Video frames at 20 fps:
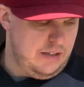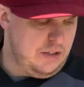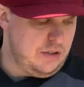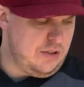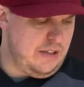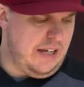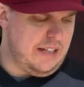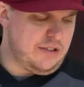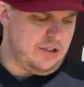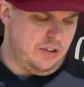
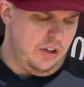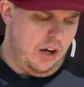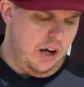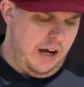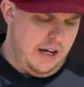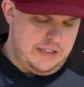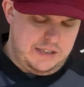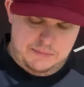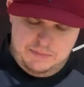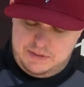So that's an
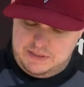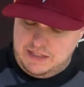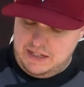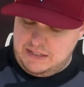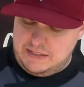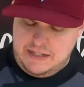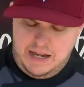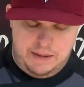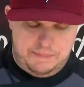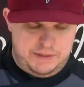awesome
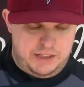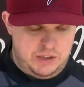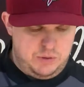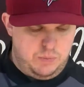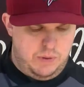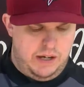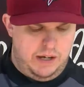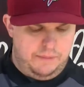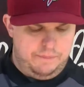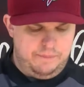steak topping as
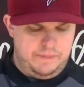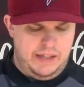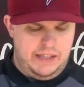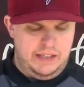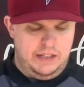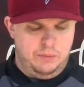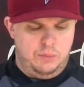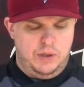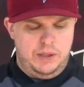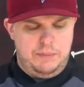well. And
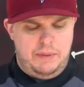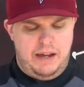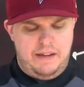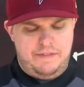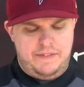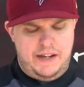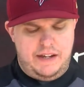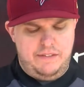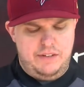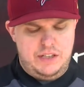then one of my
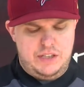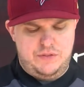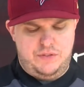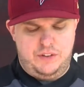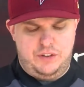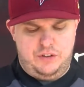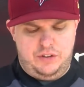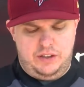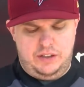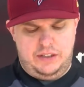favorites
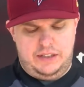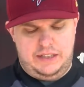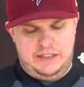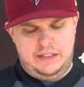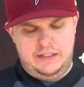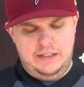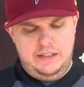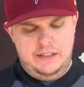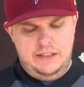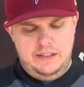for
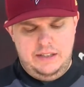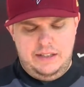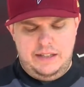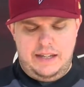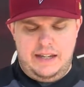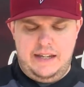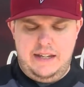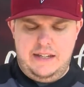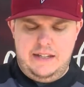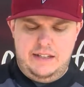grilling
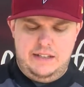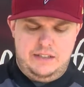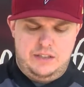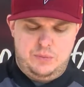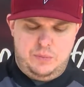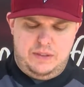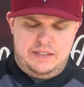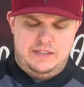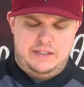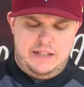
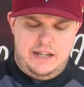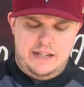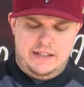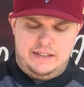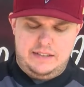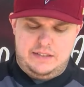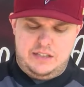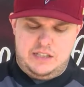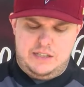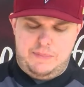with
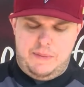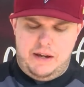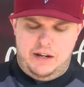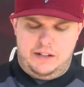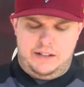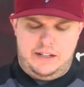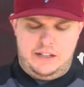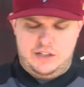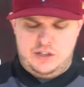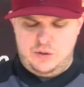steak is
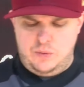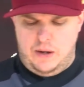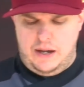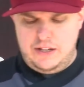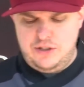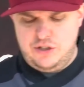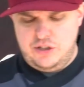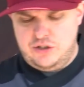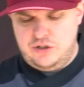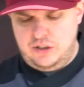asparagus. So
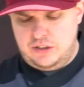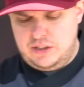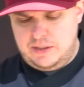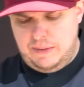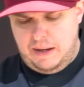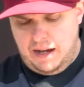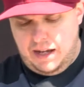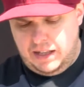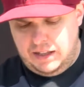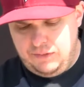I just took
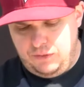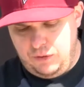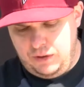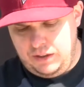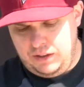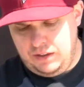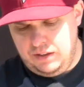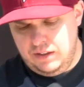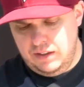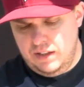some olive
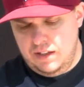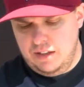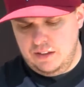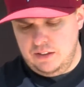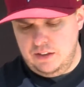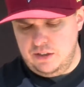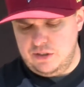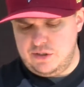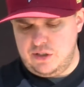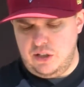oil, a
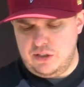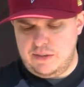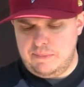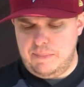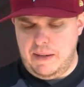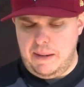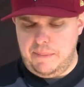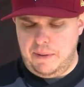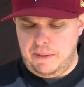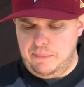little salt and
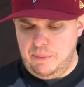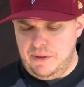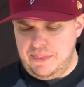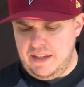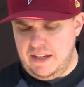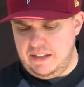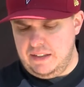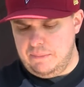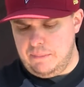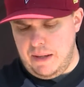pepper, put
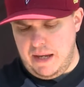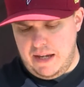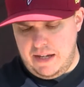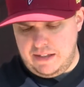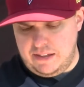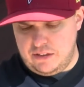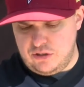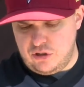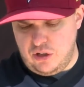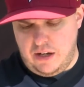that in a
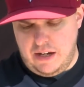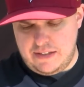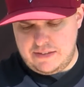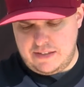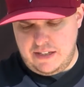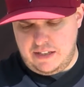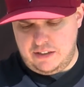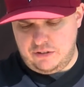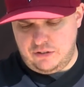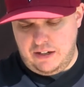bag and toss
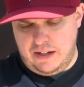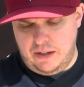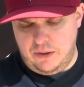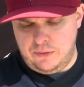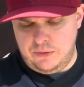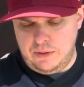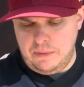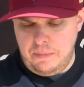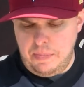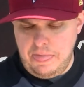that
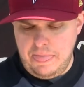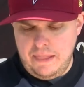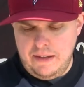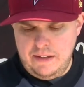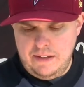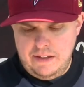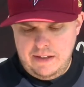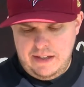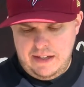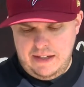around.
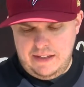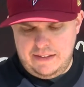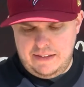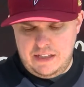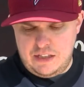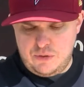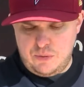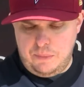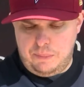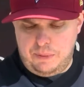And
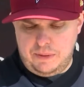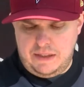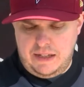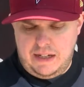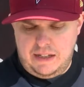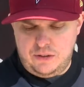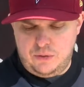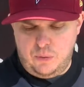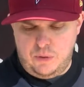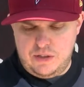this we'll put
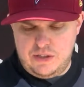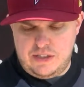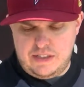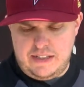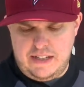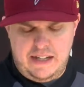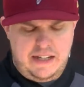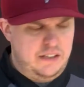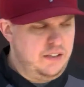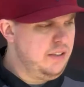on towards
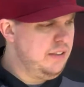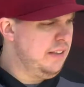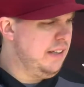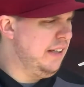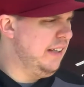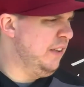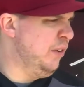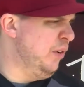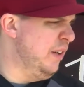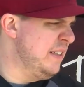the end.
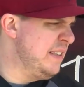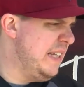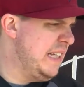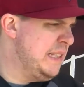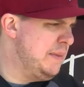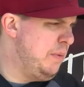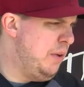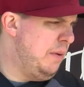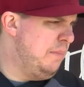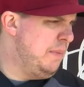It only
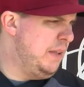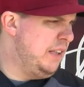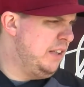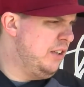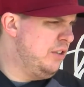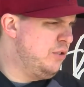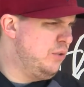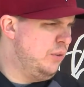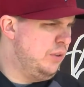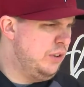takes about a minute
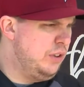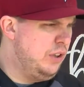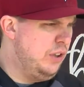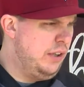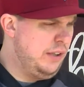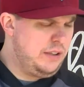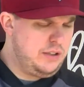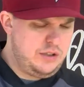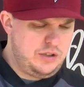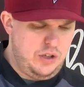or two to
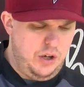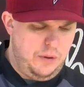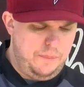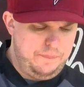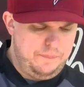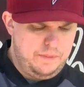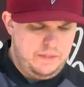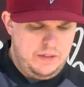cook. So